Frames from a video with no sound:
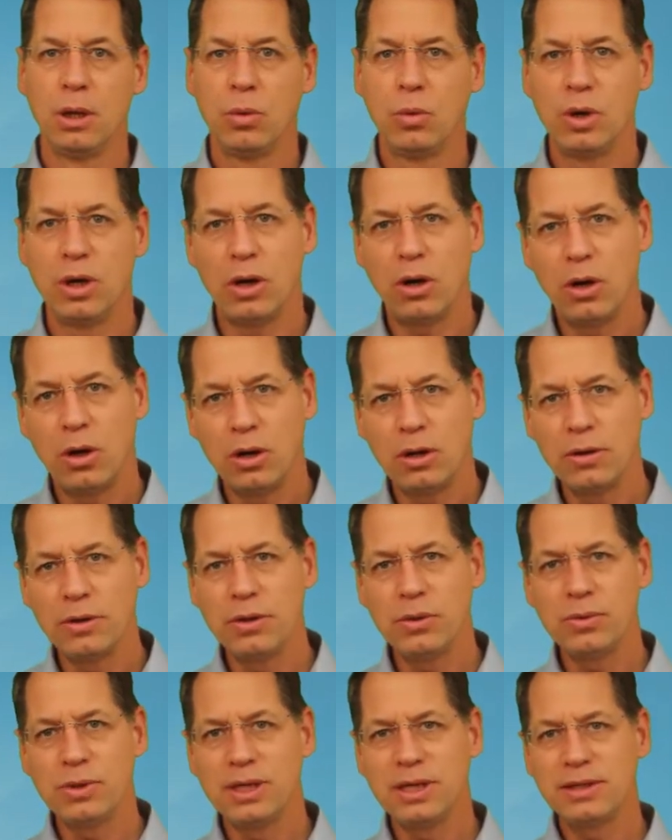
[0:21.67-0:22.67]
Well, all
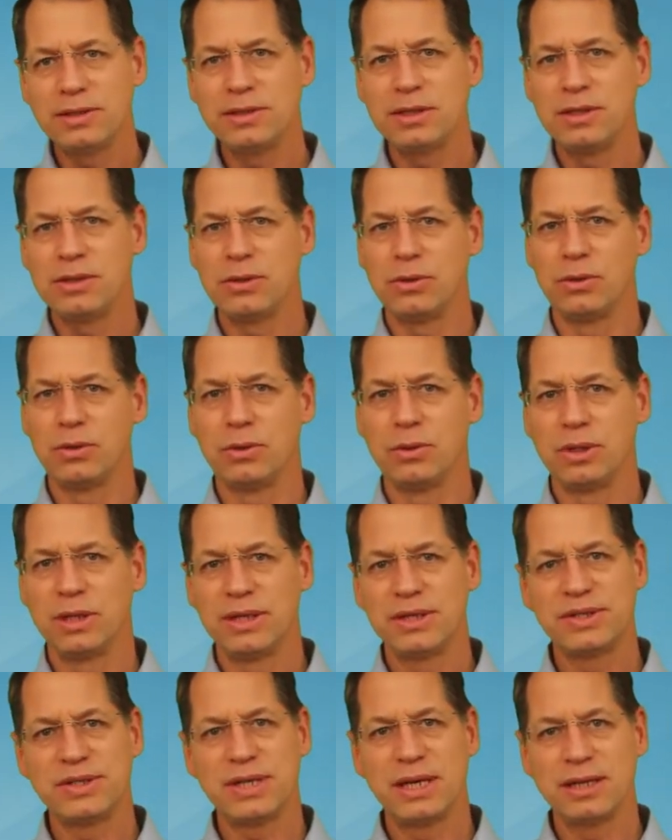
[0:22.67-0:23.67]
you need to do
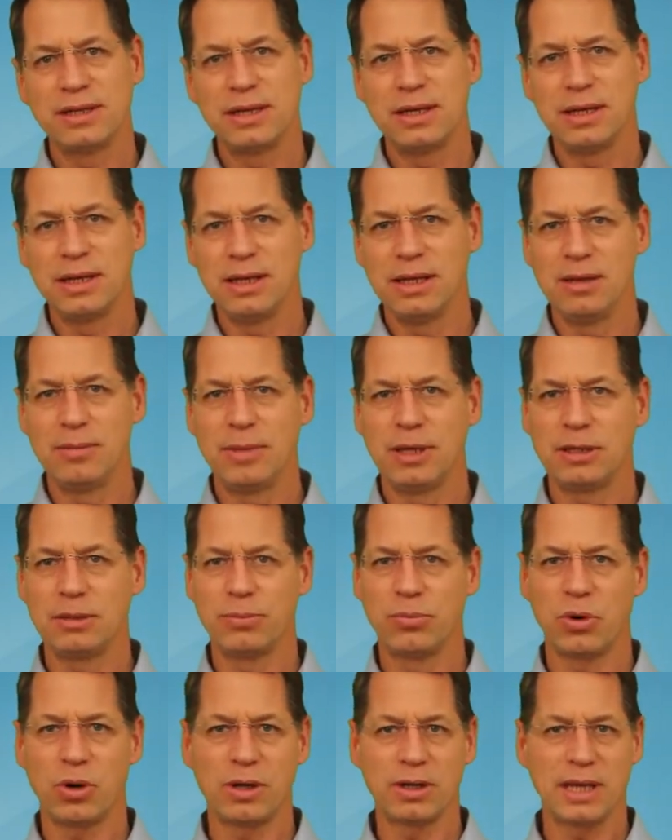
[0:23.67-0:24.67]
is send an email
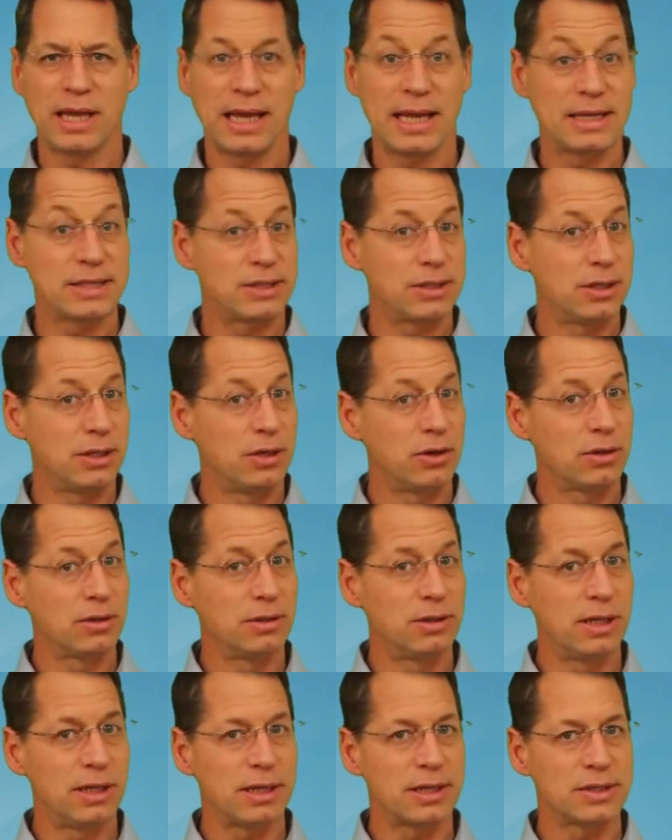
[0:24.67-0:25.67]
broadcast to your
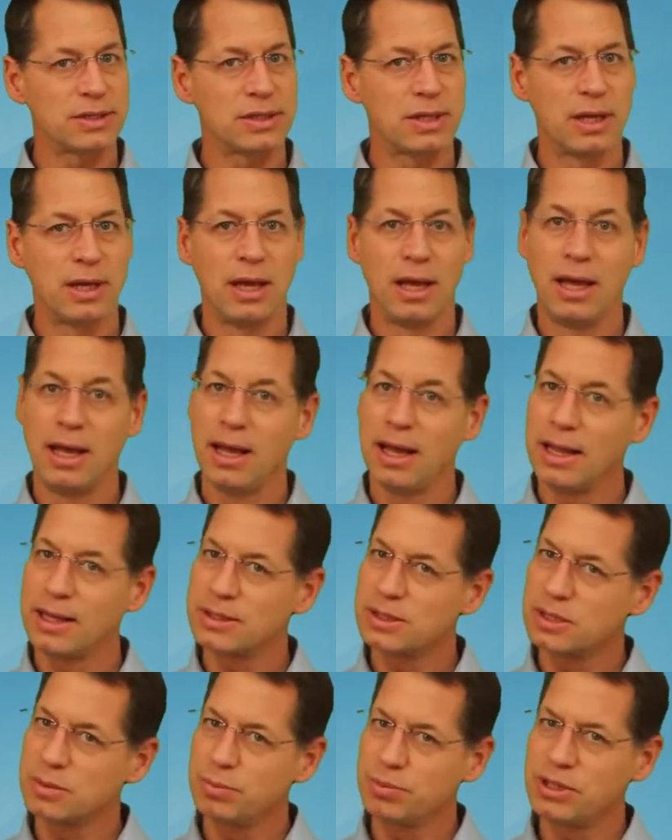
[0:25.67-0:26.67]
list
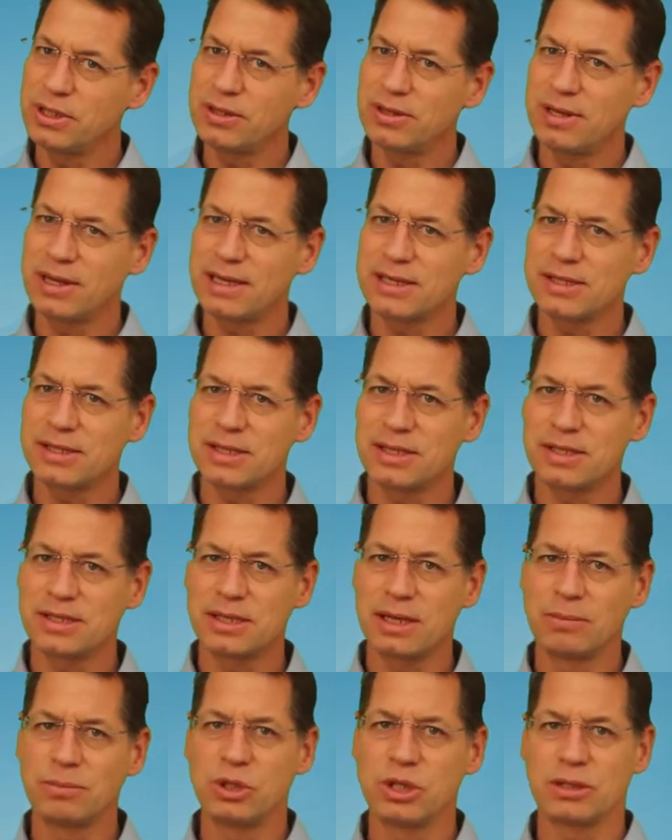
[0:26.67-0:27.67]
and split test the
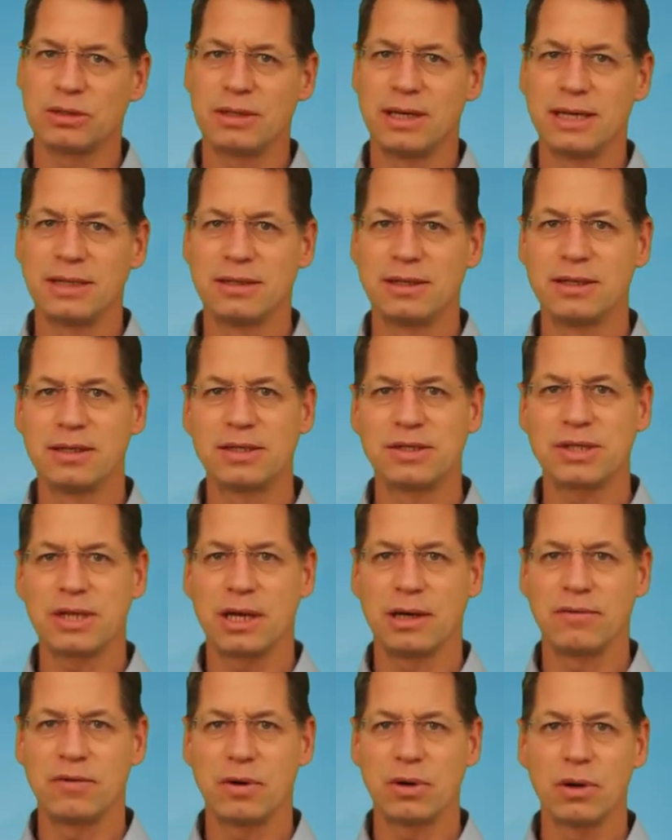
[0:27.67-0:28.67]
subject line to
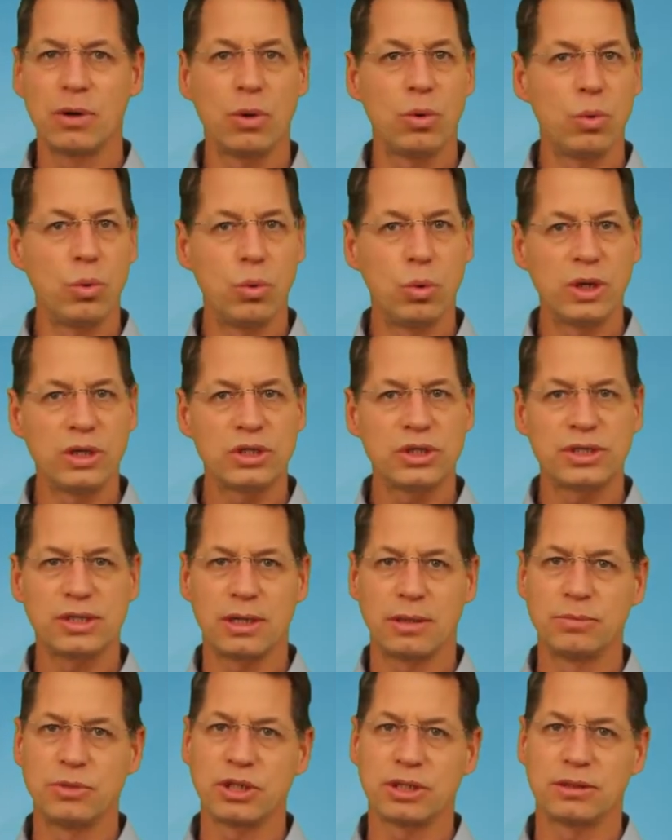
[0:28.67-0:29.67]
discover which
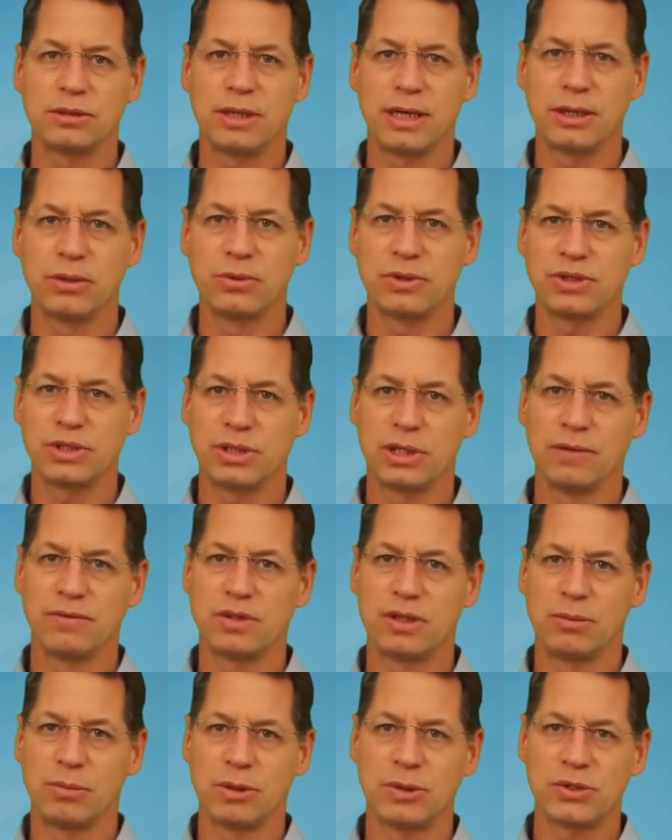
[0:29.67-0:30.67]
subject line receives
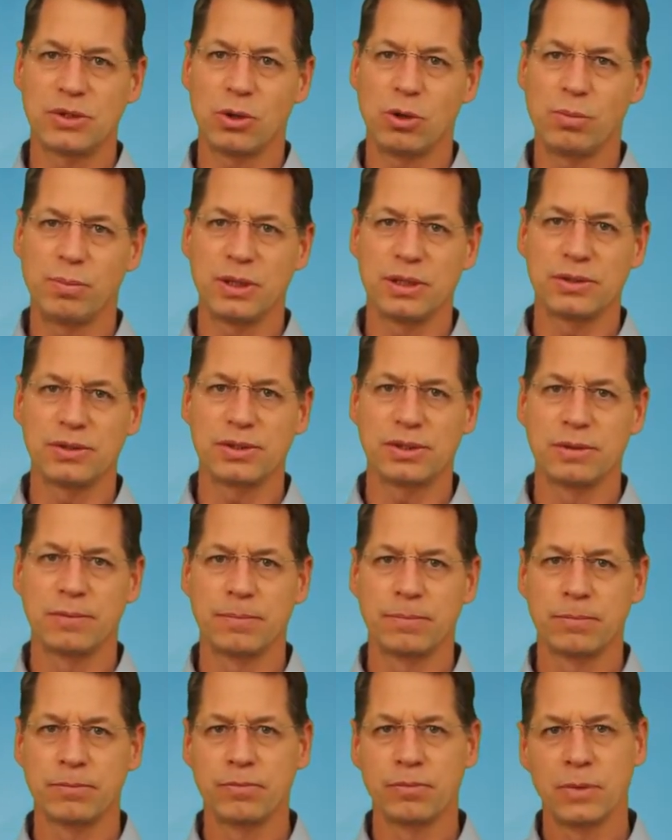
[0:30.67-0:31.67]
the most opens.
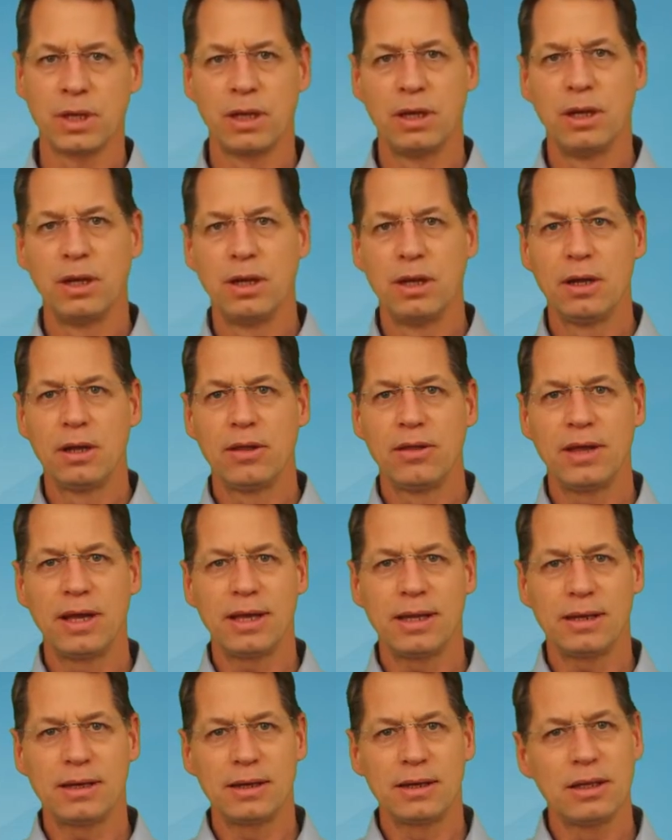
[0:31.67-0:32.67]

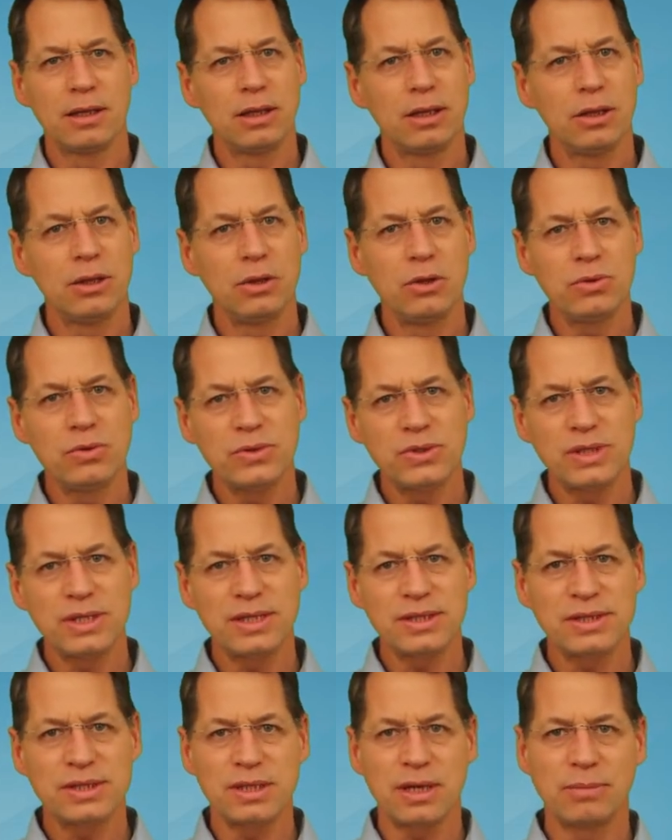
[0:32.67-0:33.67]
Then, use
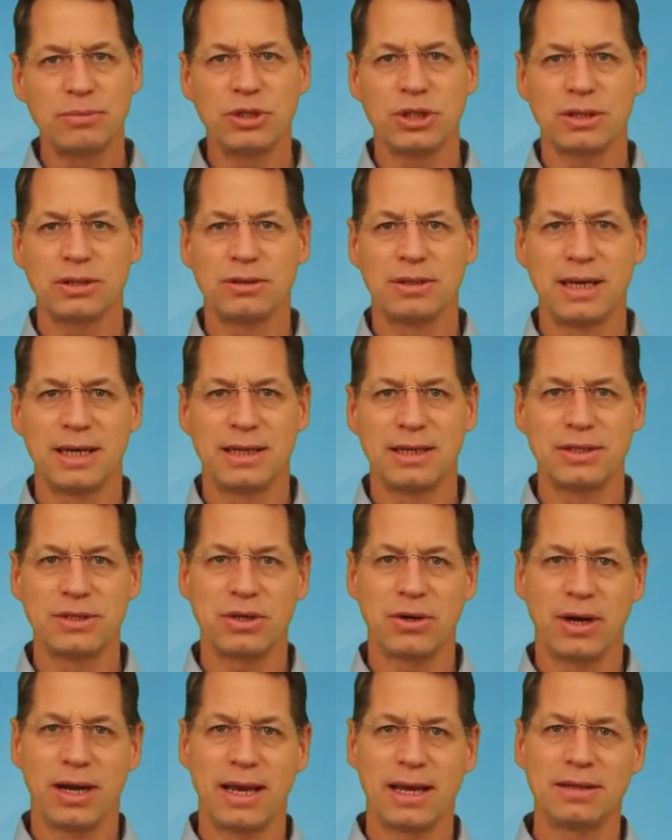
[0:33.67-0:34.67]
this subject line as
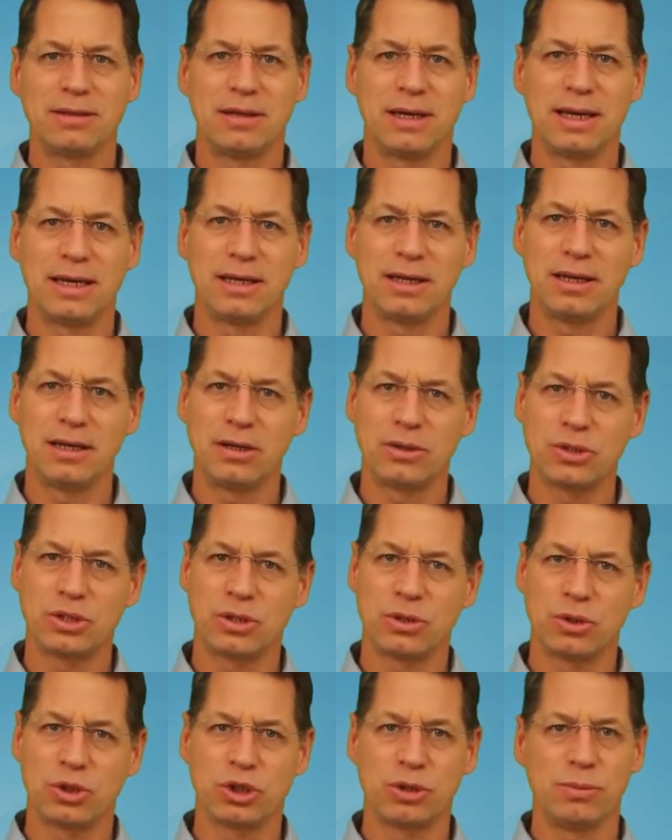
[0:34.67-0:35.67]
your headline in your
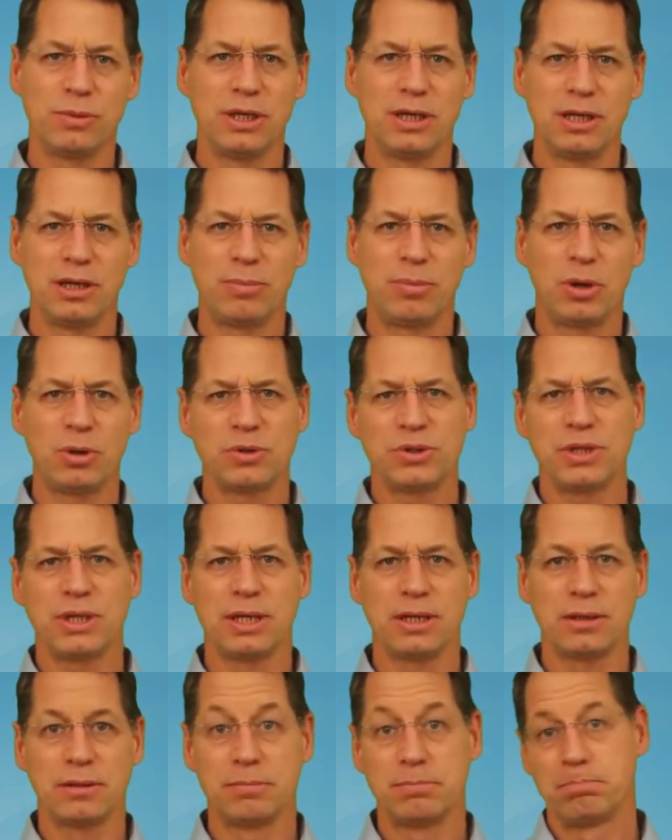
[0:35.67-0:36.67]
social media
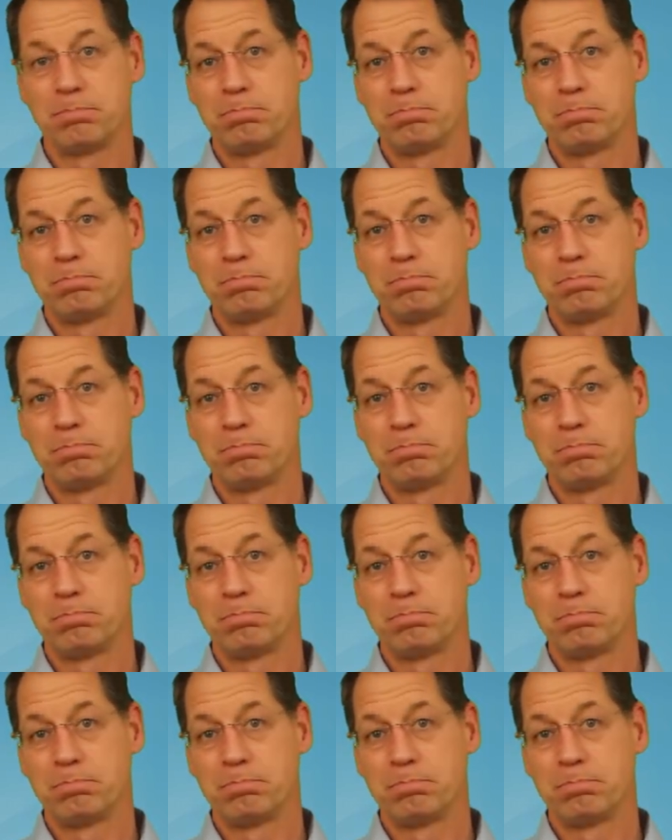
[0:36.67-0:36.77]
posting.